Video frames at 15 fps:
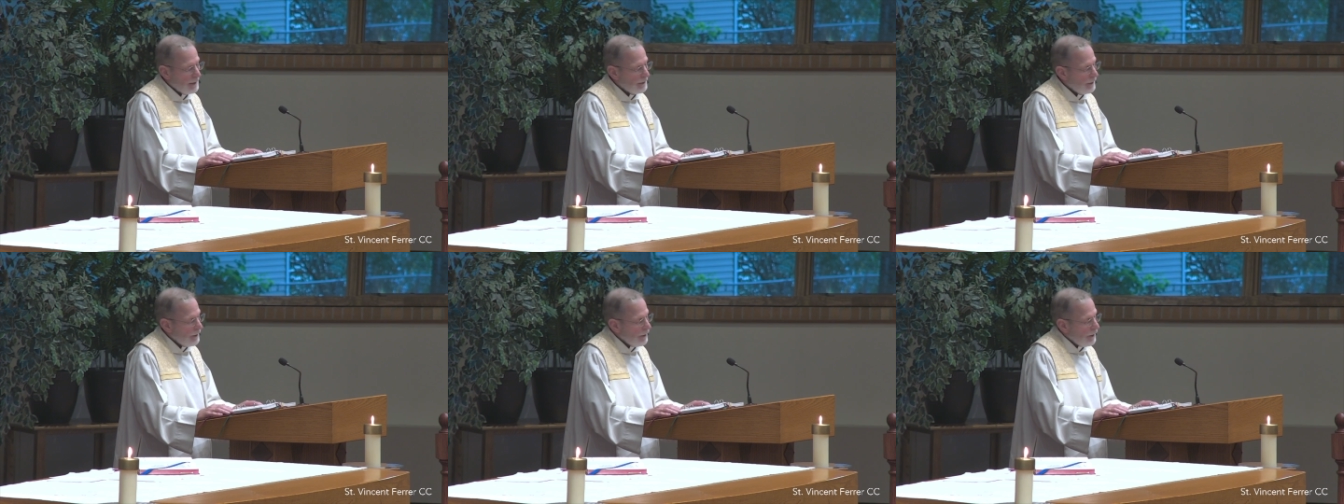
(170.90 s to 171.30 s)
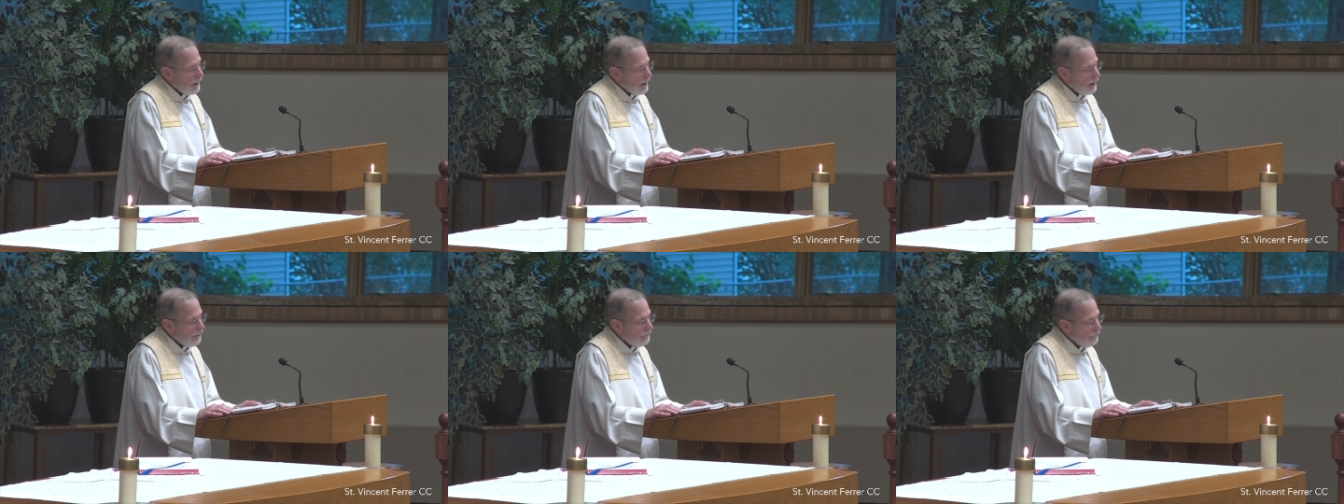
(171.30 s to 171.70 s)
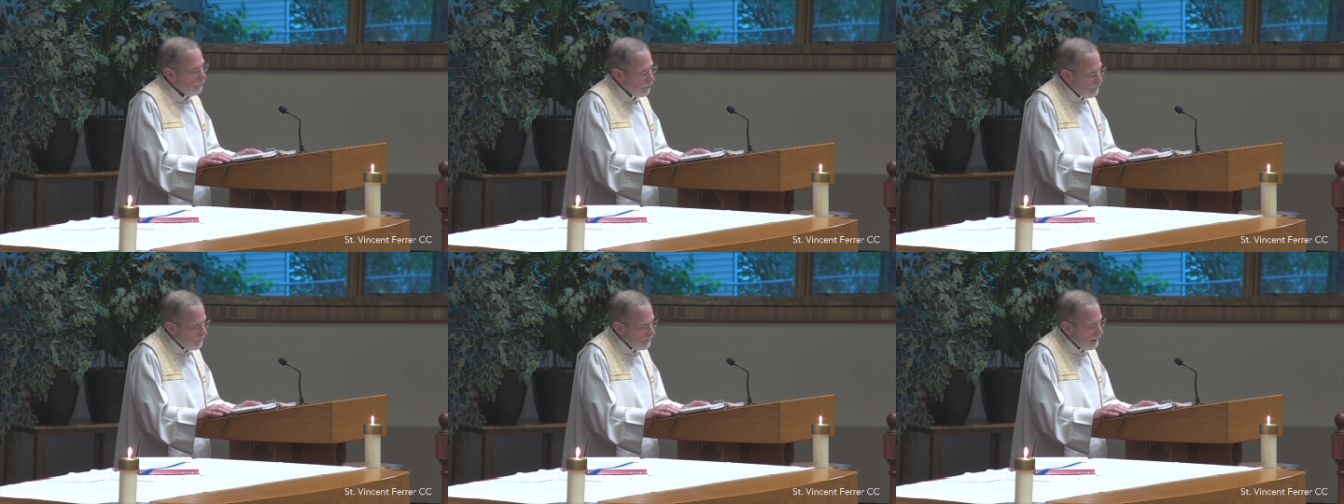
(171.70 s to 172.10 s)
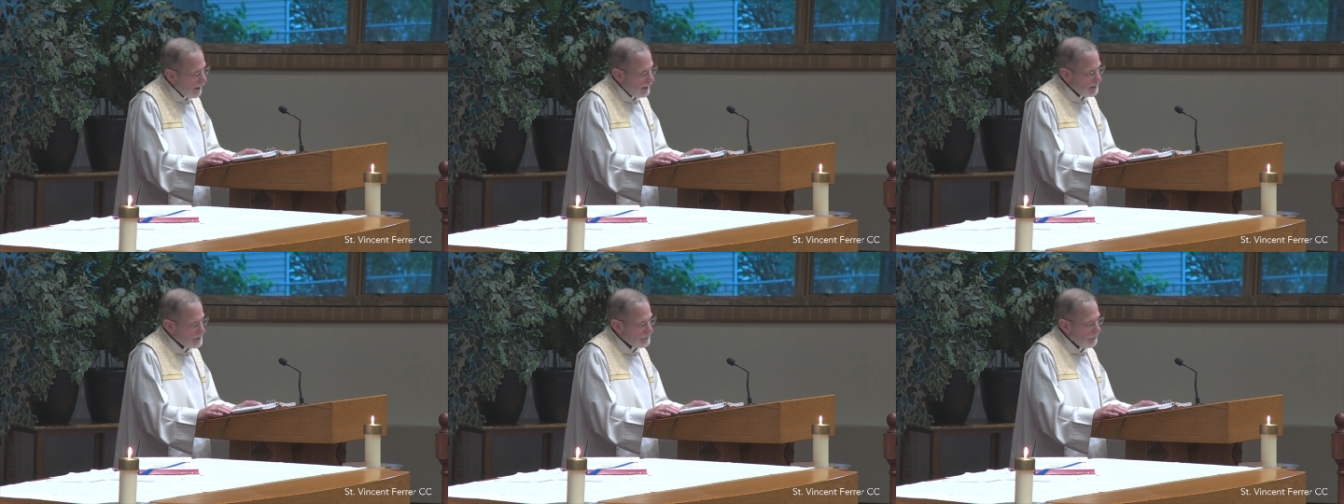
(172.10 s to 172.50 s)
had uh, for the
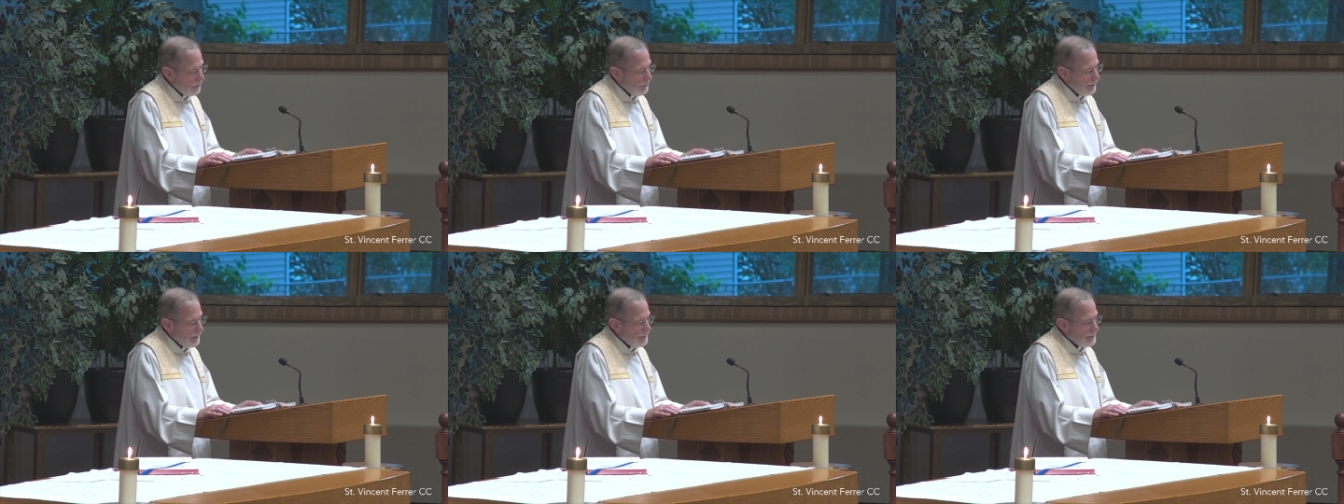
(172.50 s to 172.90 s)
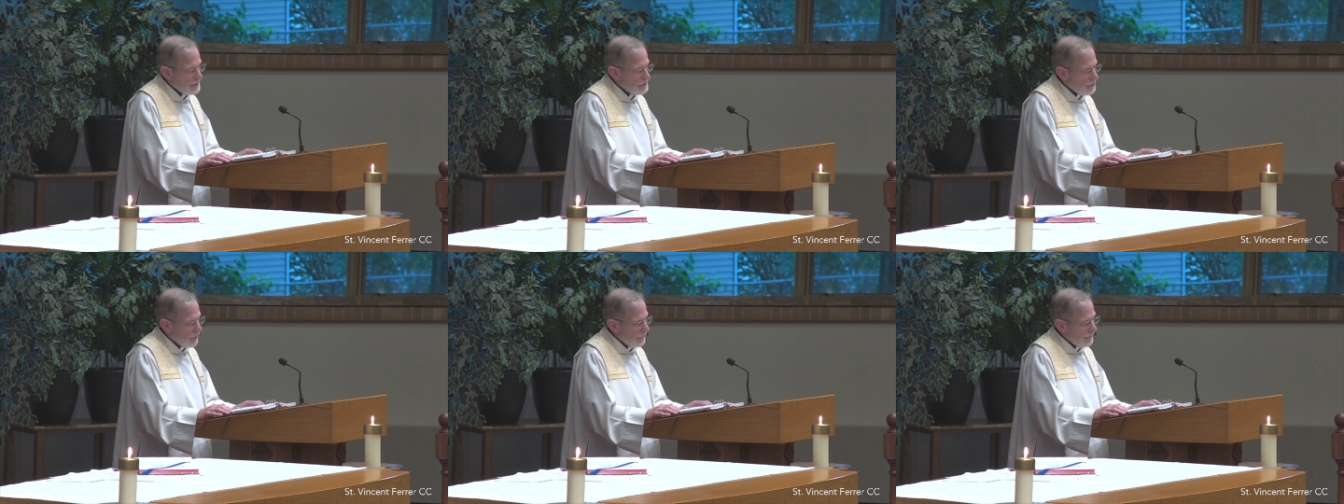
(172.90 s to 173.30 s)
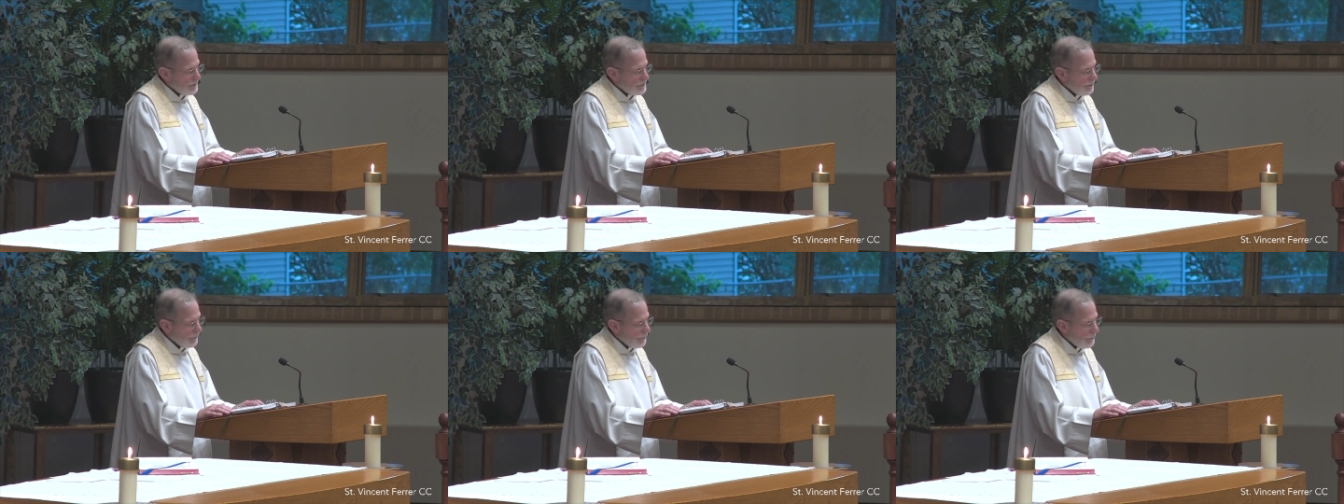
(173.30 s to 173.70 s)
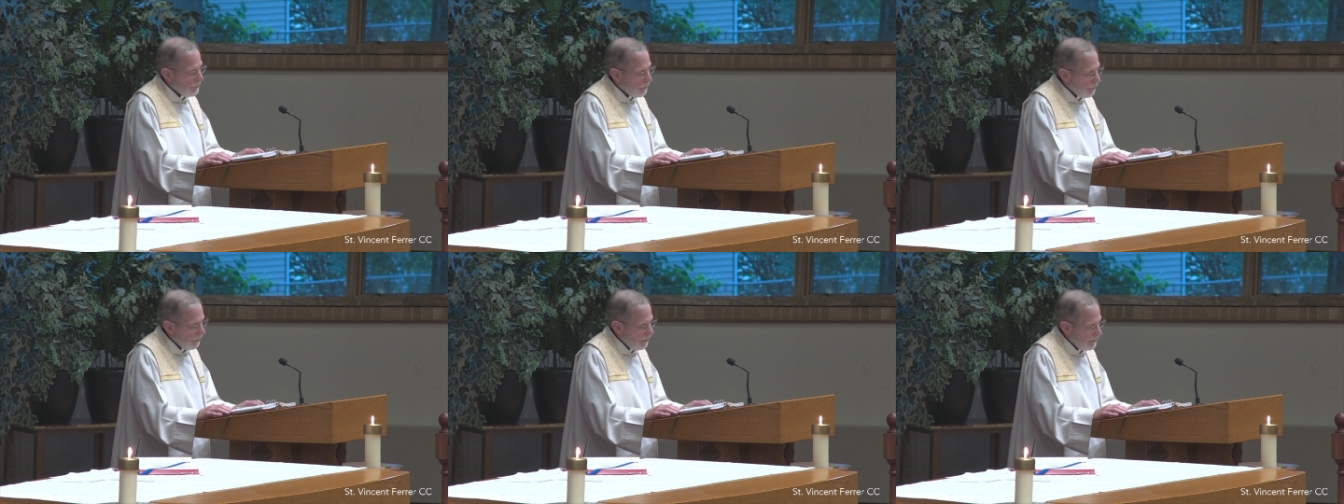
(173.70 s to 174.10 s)
gospel in the service of the
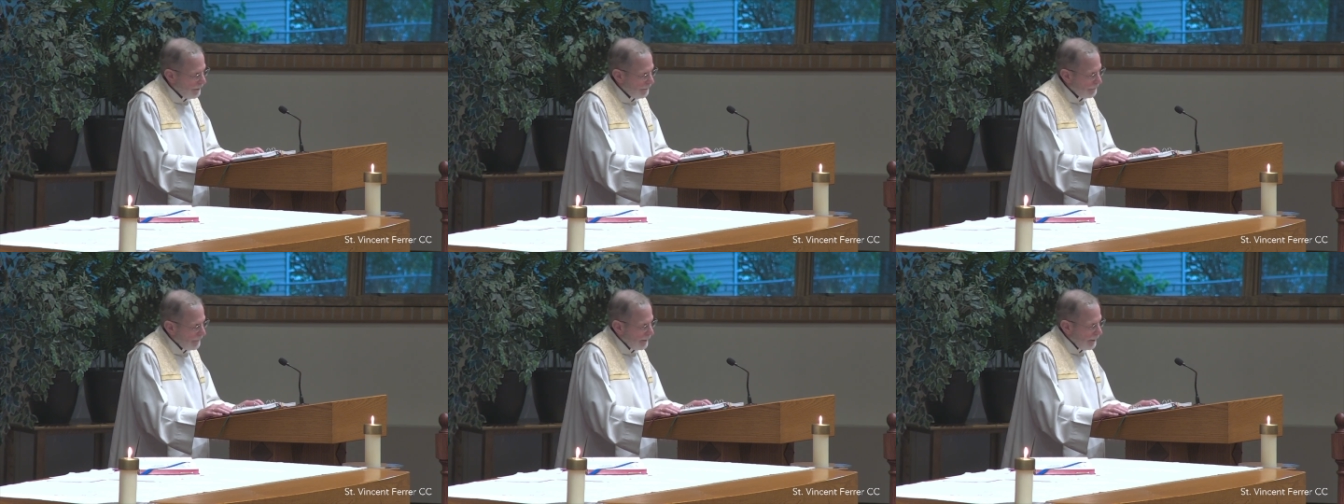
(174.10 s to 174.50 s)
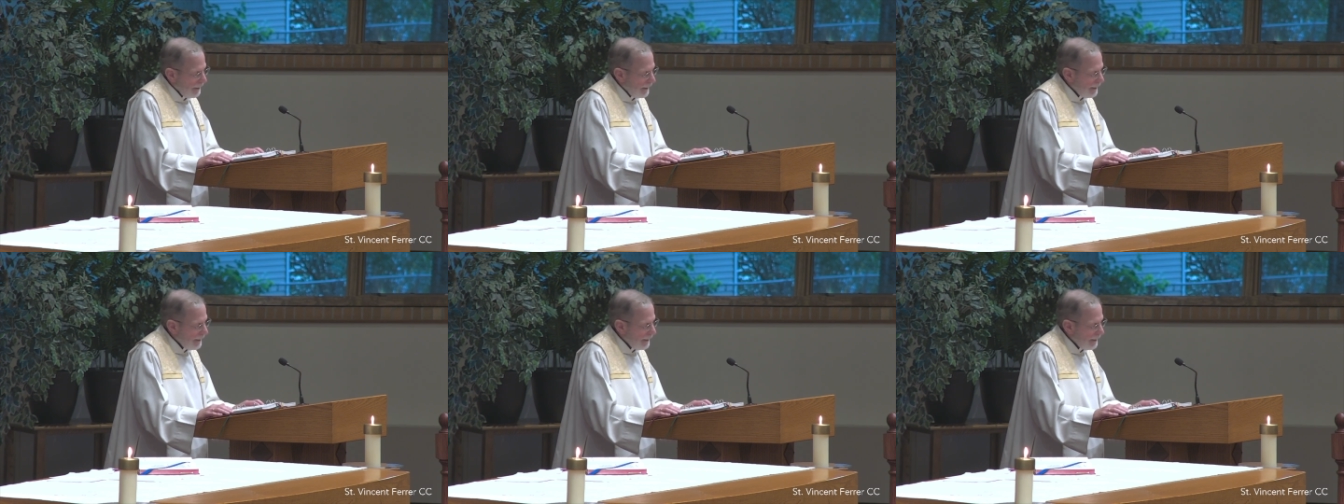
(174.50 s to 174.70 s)
poor,